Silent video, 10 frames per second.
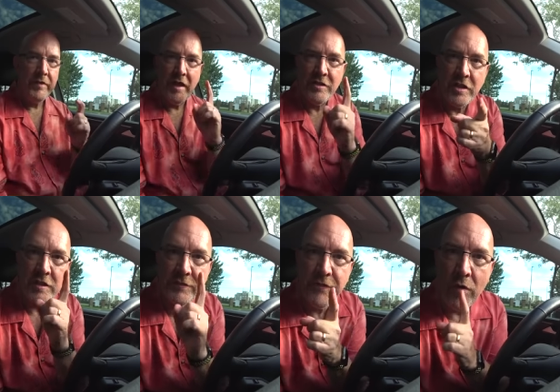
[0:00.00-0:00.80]
and
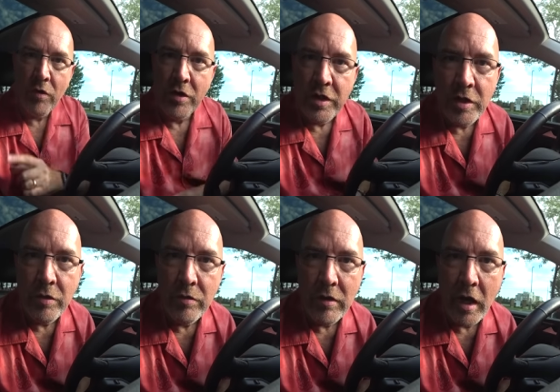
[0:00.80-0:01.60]
just for
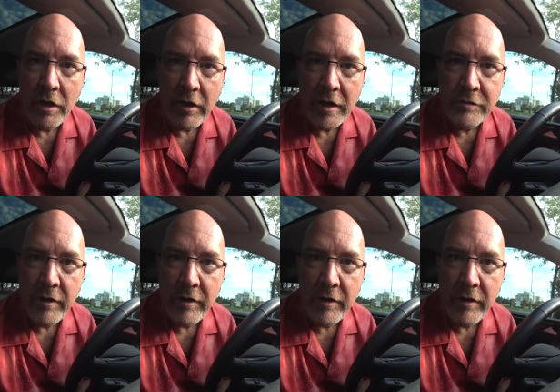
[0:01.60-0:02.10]
you. Are you guys